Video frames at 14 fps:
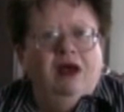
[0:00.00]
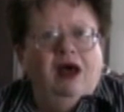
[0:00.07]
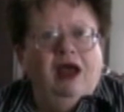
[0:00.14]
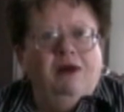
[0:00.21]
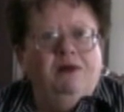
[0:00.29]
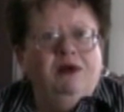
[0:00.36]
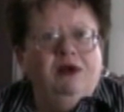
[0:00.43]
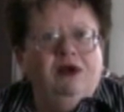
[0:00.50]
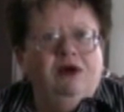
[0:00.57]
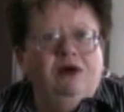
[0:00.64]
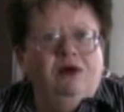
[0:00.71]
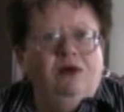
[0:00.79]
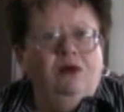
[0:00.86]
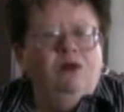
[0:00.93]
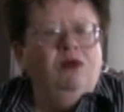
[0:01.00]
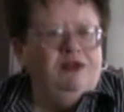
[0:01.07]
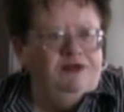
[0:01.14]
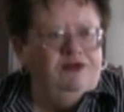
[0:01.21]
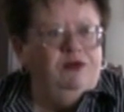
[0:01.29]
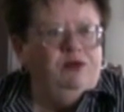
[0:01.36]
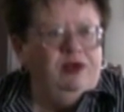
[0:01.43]
I would go
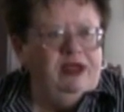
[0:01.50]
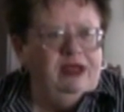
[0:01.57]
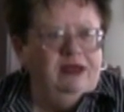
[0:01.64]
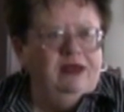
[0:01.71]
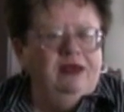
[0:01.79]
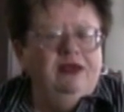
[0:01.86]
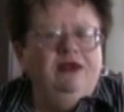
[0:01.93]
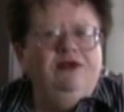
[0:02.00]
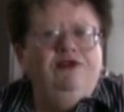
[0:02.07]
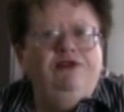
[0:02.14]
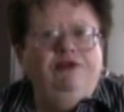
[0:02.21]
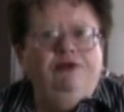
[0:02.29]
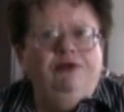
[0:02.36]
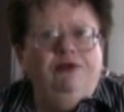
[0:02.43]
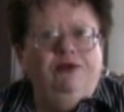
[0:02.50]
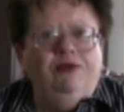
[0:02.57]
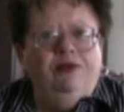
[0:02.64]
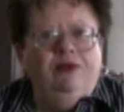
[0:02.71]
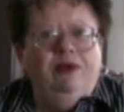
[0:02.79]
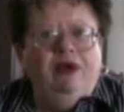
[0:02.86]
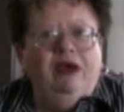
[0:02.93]
once a week
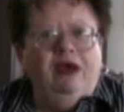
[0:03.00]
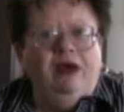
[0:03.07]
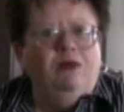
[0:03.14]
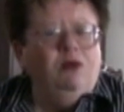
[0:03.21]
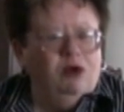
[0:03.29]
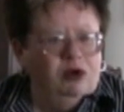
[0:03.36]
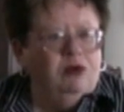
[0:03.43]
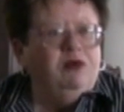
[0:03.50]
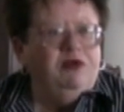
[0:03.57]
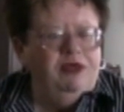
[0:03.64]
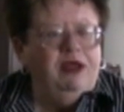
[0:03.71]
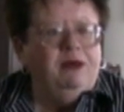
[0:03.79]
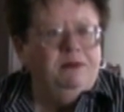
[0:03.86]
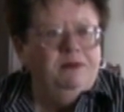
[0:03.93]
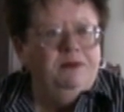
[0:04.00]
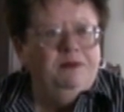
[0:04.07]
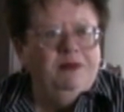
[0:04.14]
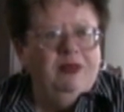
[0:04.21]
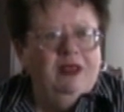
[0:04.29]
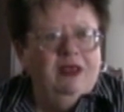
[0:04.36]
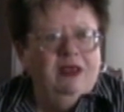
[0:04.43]
to work with him.
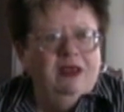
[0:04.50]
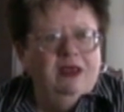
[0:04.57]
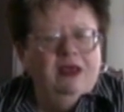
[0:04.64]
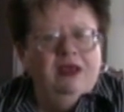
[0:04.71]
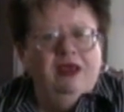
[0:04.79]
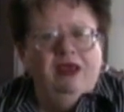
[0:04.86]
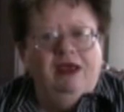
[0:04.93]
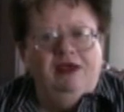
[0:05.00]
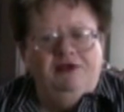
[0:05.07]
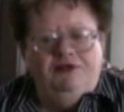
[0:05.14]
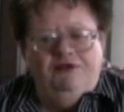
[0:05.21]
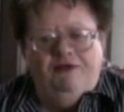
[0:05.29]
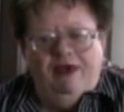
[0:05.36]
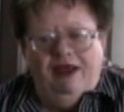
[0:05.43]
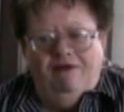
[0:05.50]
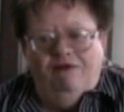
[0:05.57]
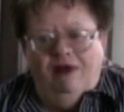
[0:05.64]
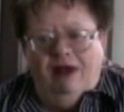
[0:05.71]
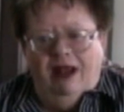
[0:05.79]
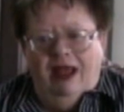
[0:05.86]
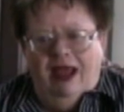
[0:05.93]
His
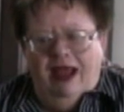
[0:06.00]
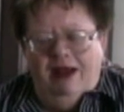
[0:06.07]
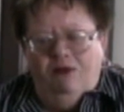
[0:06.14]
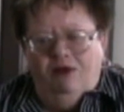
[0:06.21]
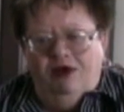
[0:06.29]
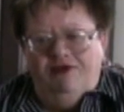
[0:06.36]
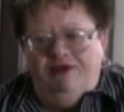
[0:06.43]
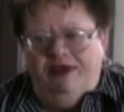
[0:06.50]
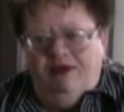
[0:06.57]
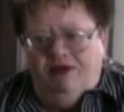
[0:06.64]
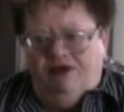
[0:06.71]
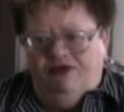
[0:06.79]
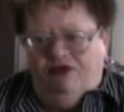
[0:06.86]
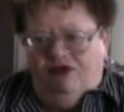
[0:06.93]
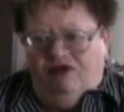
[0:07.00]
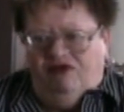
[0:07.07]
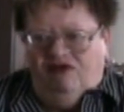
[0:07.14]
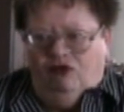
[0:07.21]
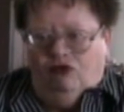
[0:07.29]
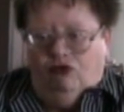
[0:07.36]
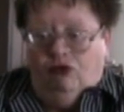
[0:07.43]
favorite line was he would sort of
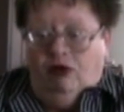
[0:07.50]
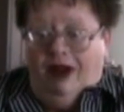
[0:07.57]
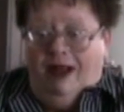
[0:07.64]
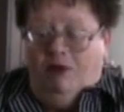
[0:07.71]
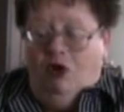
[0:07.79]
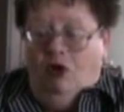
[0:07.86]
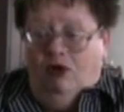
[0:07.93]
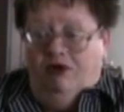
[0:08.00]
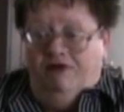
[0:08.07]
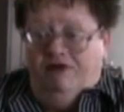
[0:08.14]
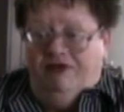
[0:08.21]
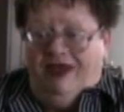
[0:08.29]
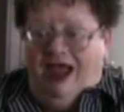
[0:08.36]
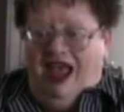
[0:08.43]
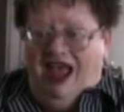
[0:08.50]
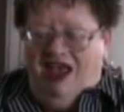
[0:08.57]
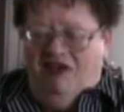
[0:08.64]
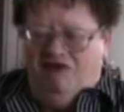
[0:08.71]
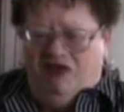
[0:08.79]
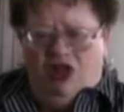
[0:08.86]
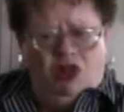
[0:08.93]
grab a hold of me and say,
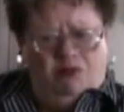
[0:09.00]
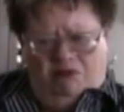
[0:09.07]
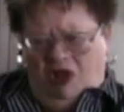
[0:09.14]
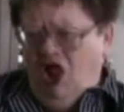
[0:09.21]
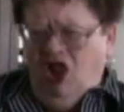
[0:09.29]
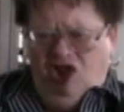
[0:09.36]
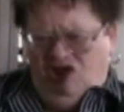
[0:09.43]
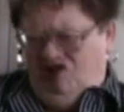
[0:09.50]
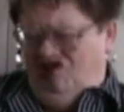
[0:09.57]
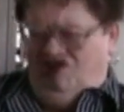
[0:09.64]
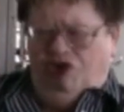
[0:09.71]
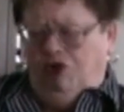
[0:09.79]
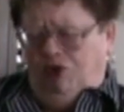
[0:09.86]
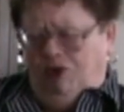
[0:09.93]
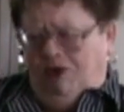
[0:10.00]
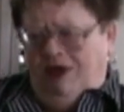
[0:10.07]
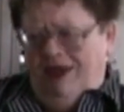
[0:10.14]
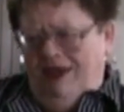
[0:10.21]
"I will mold you."